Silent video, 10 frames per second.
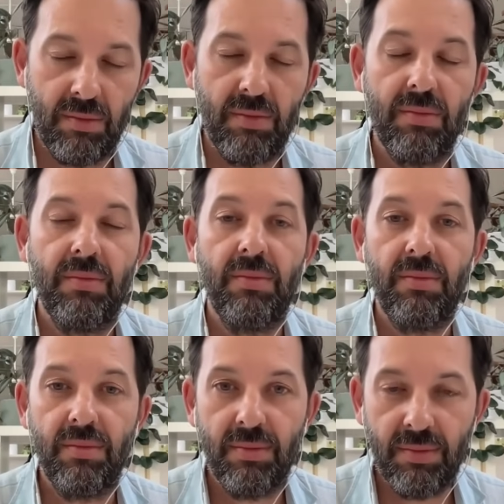
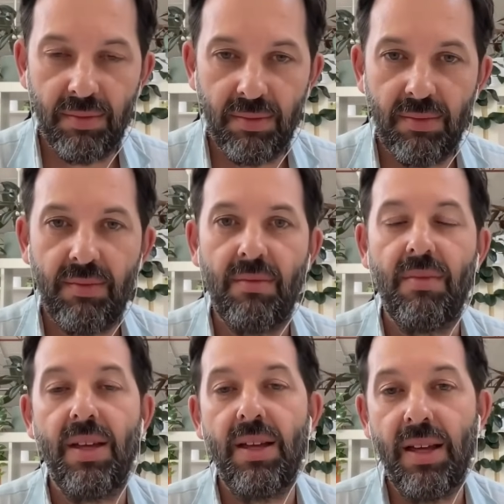Drones, surveillance
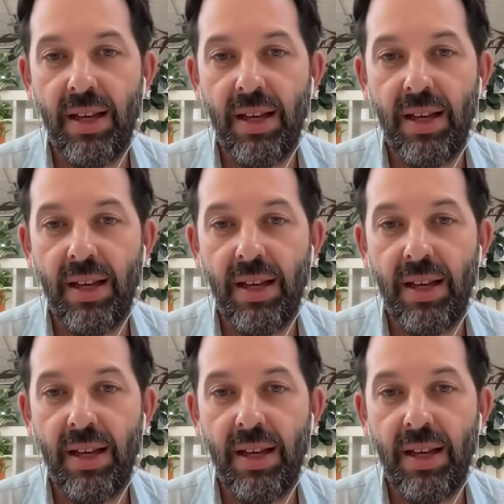equipment,